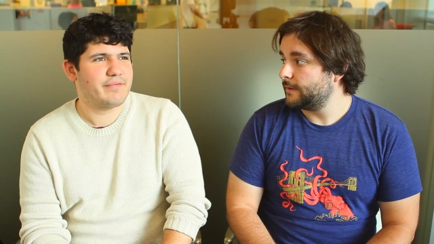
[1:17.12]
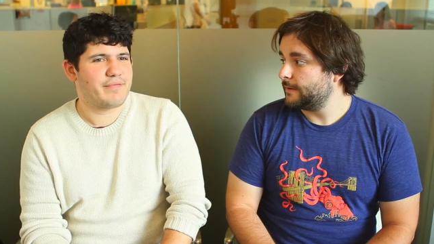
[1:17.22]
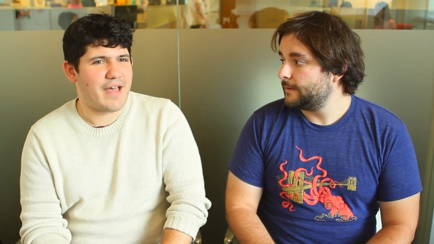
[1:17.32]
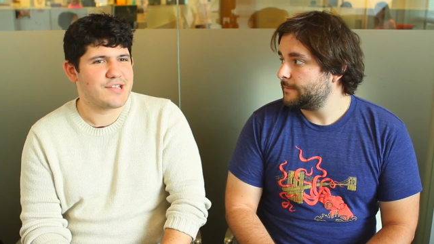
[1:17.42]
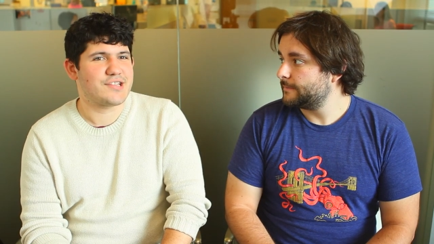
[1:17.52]

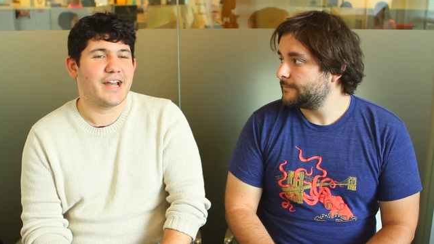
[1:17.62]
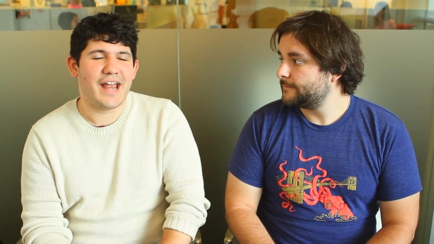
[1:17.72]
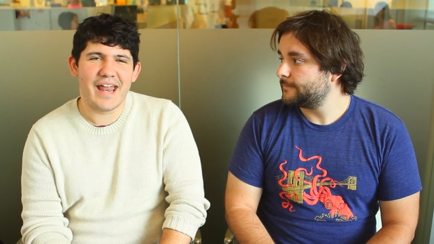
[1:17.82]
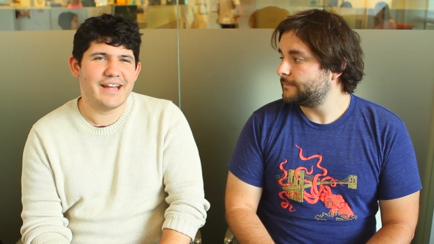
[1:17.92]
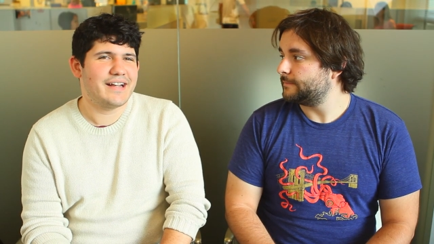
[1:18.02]

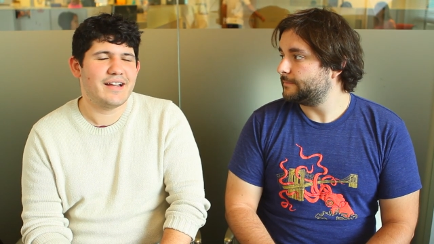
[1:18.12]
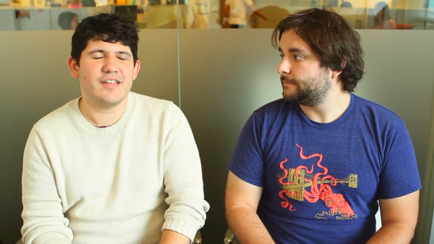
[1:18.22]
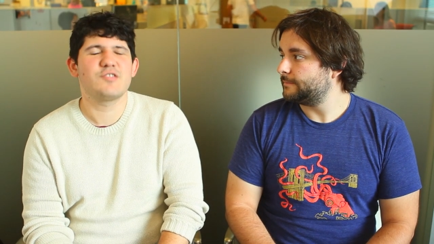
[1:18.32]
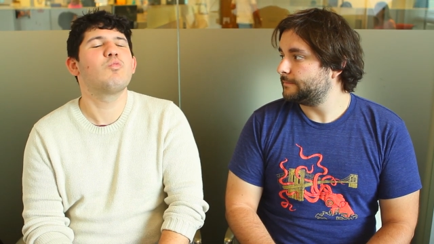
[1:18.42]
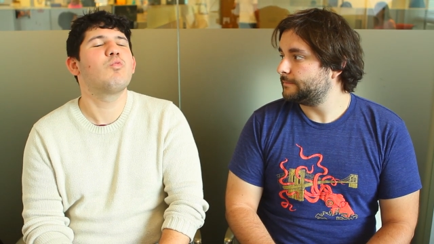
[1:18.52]
Speaker 1: fascinating, and it,
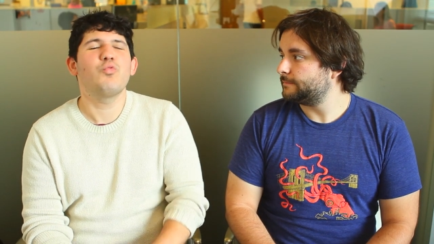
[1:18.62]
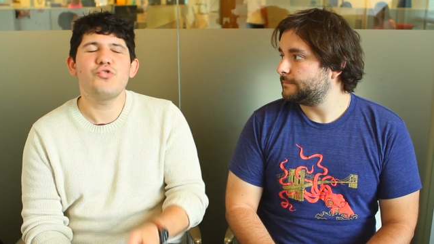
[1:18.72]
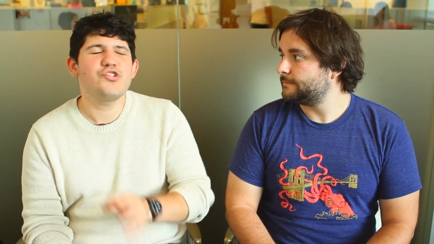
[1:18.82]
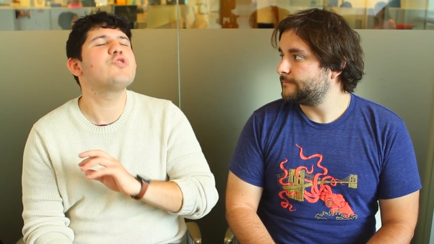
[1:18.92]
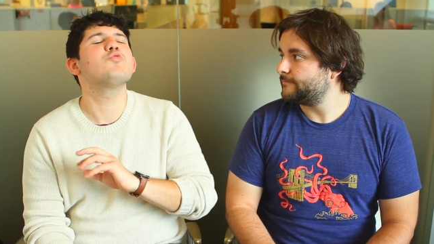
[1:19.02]
it's
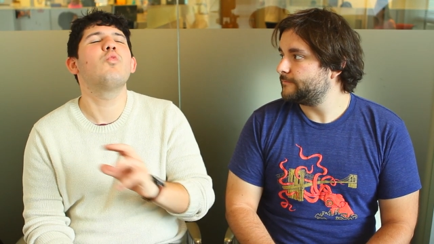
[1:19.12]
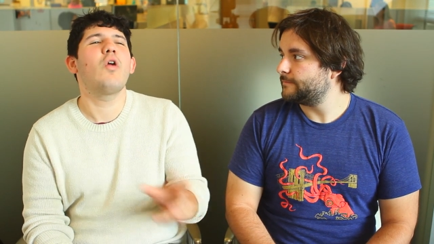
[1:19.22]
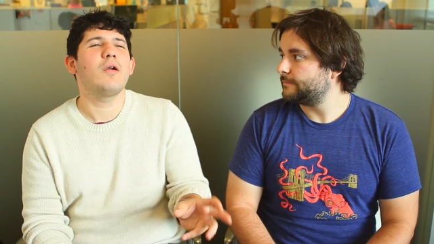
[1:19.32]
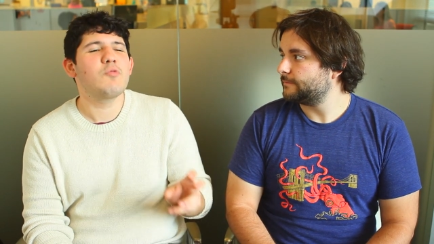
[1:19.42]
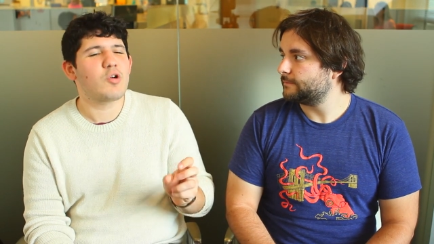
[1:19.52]
just
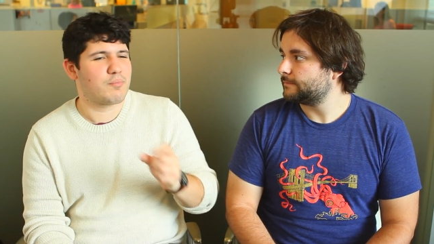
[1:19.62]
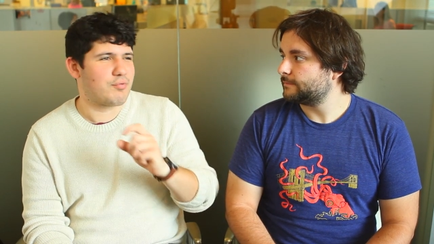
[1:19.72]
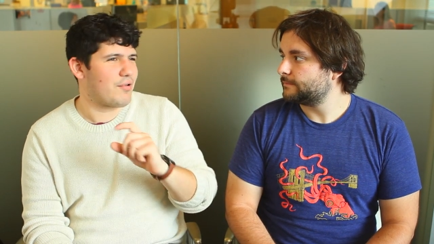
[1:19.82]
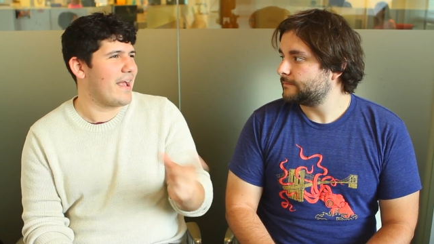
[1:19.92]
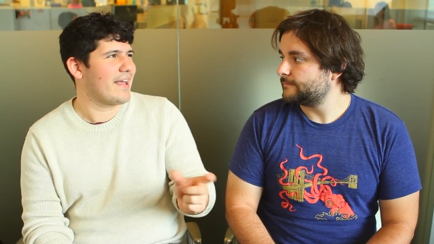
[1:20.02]
one more
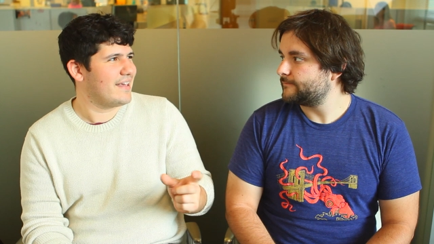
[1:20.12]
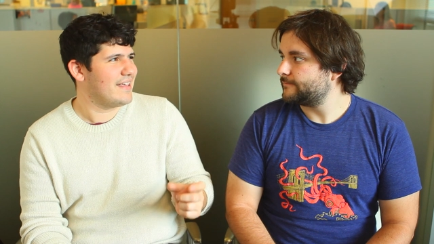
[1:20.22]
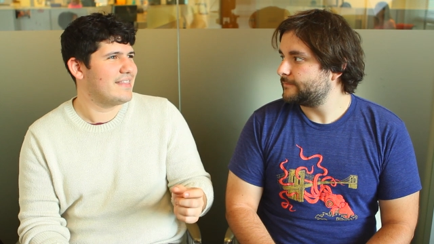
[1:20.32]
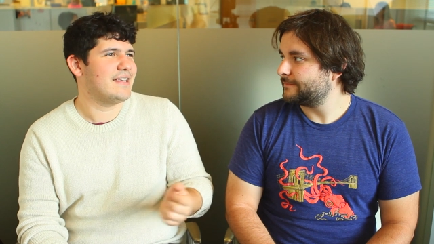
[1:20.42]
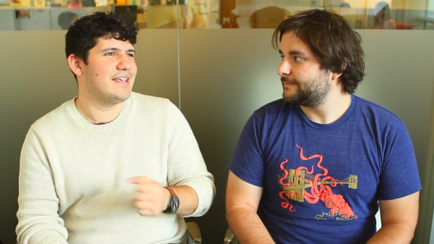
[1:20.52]
brick
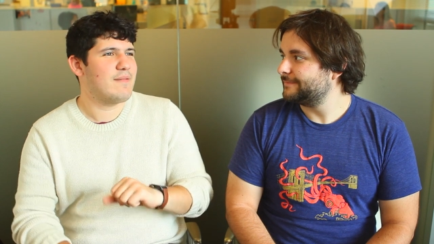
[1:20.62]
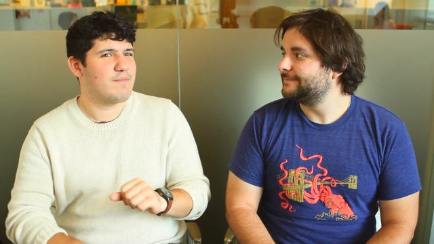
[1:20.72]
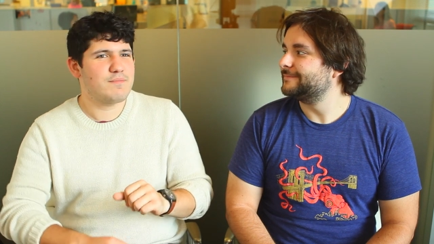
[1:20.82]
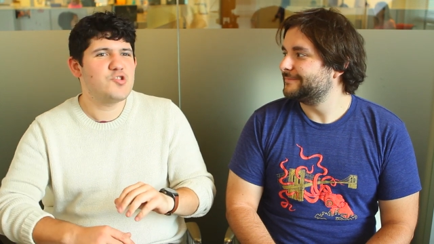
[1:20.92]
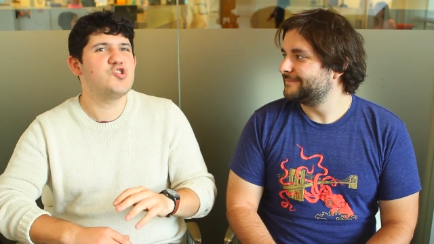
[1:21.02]
in the
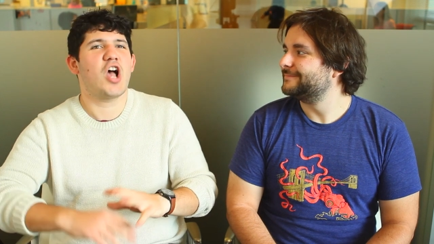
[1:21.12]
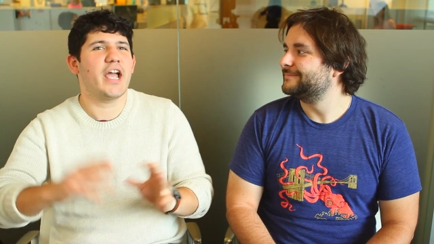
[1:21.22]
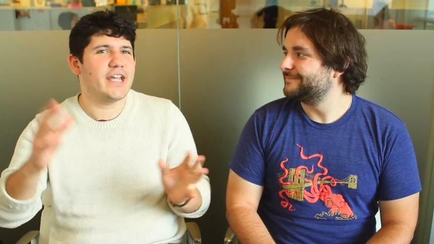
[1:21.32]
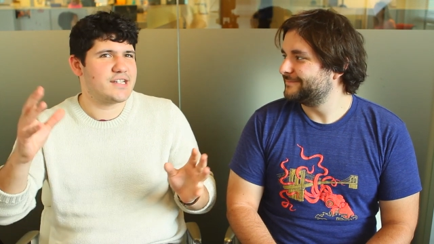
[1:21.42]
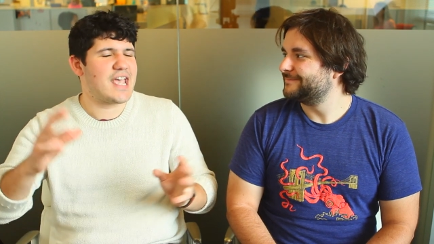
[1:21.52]

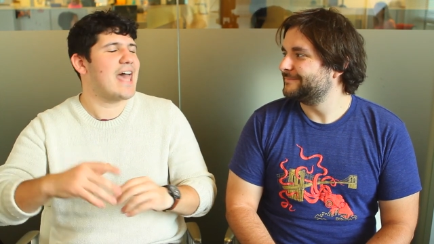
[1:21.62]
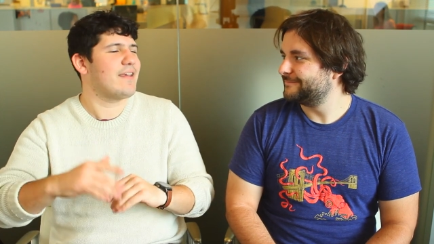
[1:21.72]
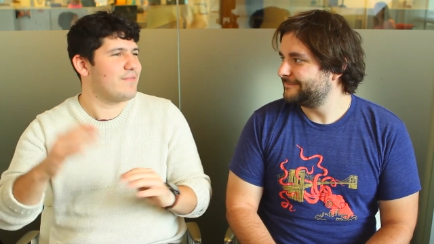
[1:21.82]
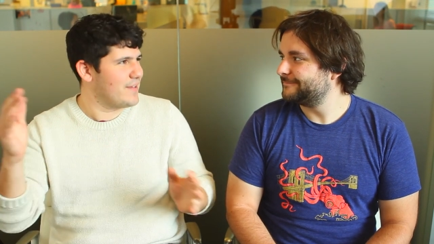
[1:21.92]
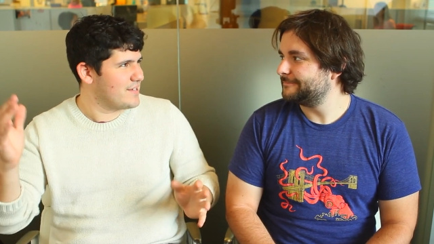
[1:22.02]
giant
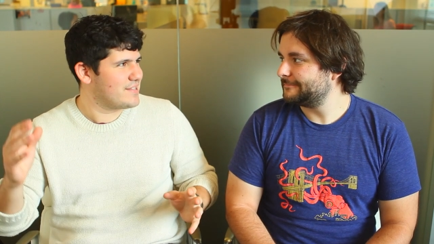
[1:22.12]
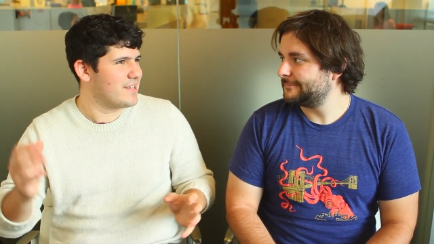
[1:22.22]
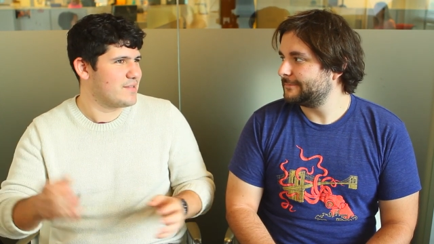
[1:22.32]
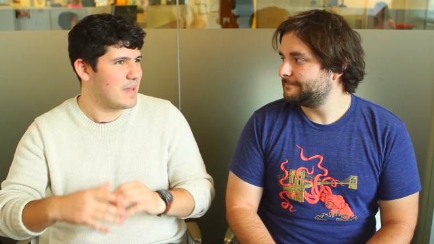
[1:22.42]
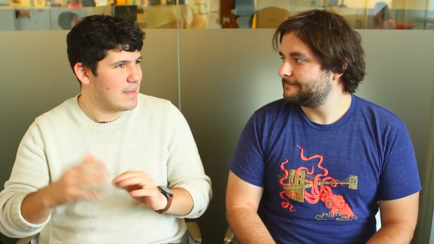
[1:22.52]
edifice
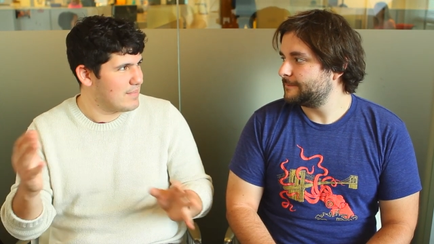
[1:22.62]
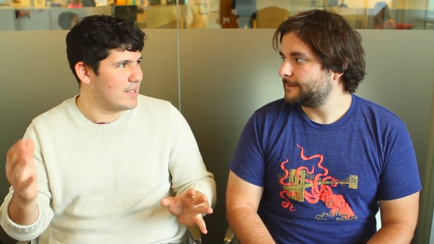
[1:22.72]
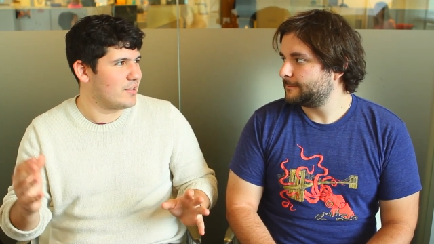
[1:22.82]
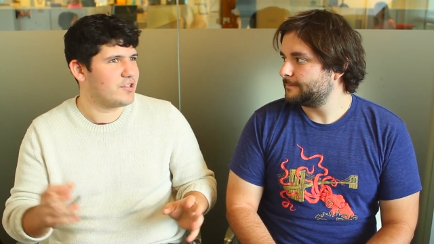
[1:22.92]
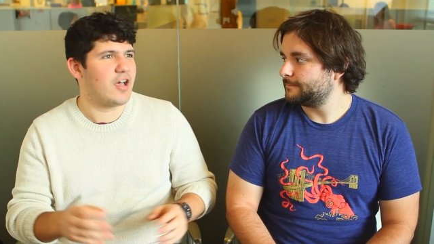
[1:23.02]
that's being
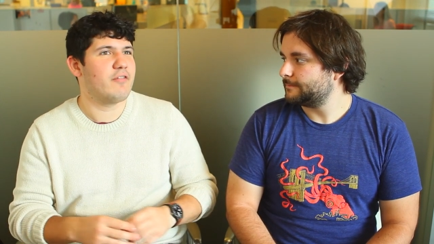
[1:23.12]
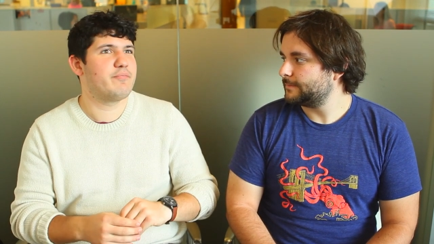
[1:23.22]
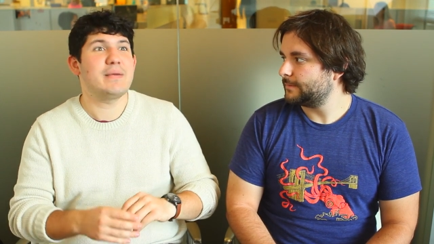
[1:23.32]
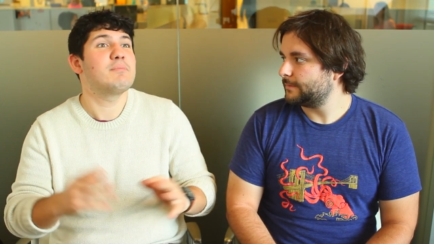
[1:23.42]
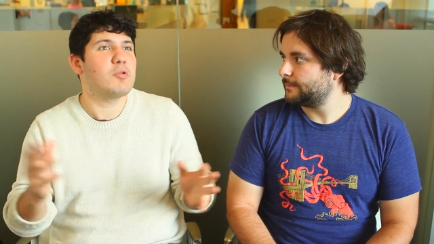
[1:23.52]
built
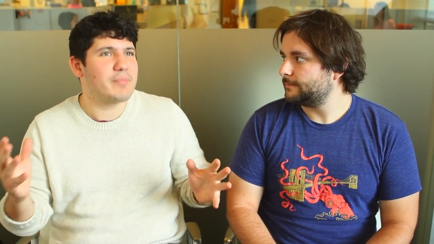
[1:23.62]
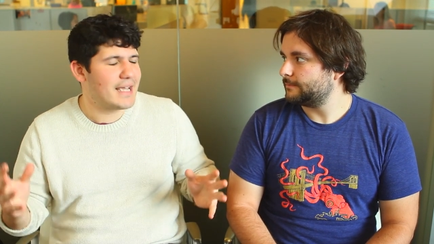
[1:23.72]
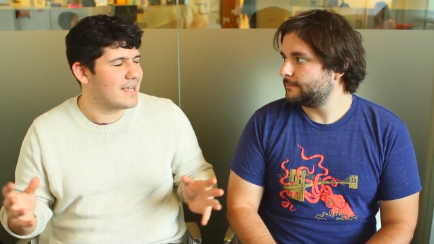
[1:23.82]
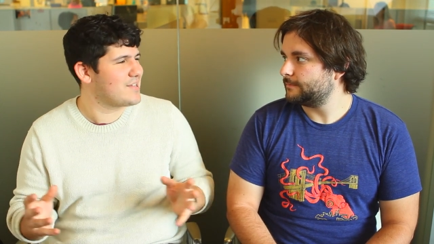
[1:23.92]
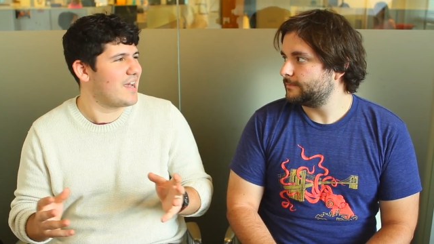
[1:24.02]
of people
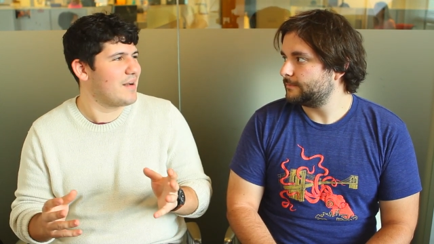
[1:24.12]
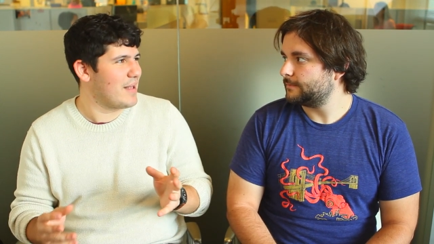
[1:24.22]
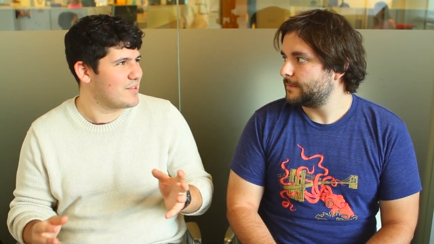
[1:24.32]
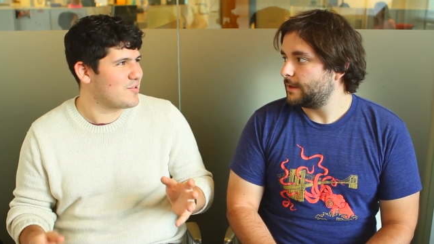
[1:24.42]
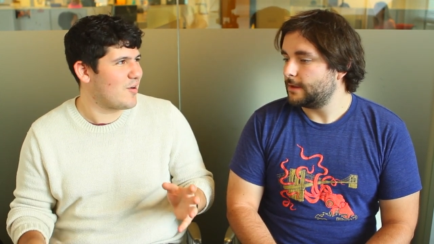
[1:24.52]
being excited
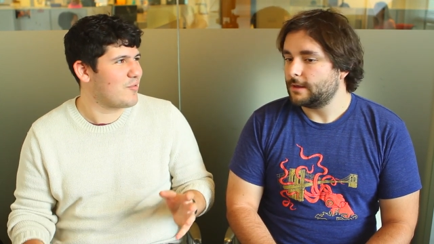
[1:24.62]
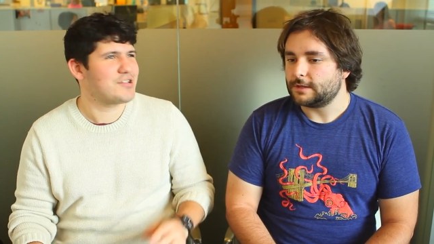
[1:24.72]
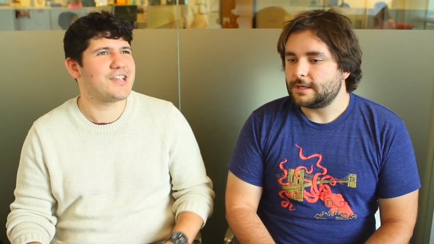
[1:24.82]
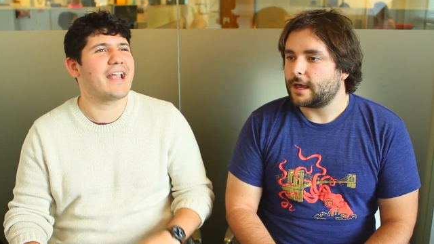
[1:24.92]
about Star Wars.